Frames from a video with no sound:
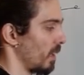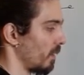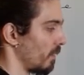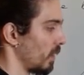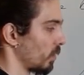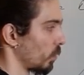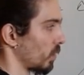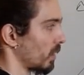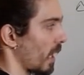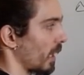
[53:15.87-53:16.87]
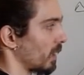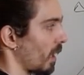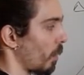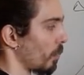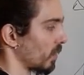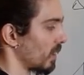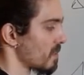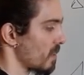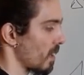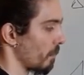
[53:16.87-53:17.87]
these two sides are almost the
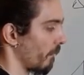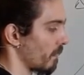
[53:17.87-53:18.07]
same